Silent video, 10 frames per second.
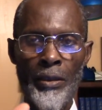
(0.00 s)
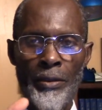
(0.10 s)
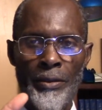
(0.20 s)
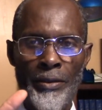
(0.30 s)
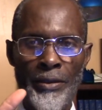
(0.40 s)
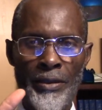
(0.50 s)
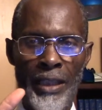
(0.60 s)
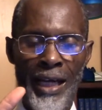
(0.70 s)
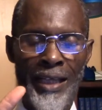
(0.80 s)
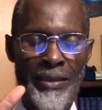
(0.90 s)

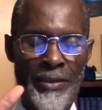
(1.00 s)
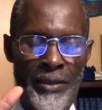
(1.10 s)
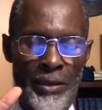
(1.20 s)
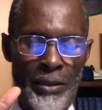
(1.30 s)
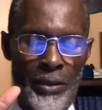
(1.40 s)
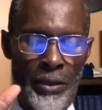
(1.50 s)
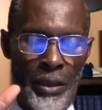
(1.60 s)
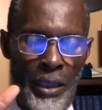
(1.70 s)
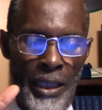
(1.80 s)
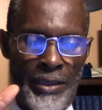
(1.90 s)
stand
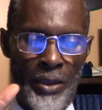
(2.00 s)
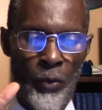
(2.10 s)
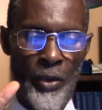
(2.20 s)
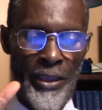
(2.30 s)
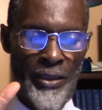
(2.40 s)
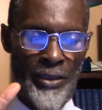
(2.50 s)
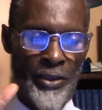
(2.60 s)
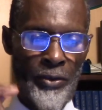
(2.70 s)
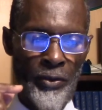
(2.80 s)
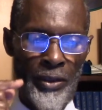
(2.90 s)
as a witness.
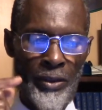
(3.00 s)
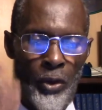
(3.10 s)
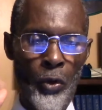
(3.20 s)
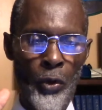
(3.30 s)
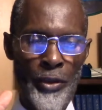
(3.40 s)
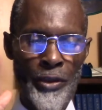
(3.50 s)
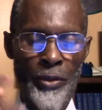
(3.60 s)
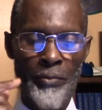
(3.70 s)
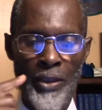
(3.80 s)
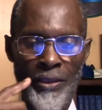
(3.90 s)
You know, in court
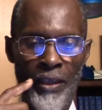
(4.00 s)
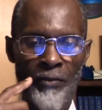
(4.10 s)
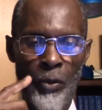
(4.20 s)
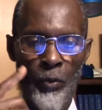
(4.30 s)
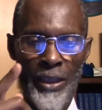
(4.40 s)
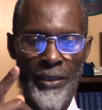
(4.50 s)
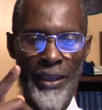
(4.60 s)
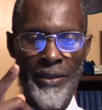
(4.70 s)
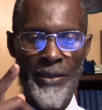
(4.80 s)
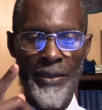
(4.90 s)
you must have a
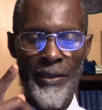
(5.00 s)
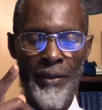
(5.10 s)
witness.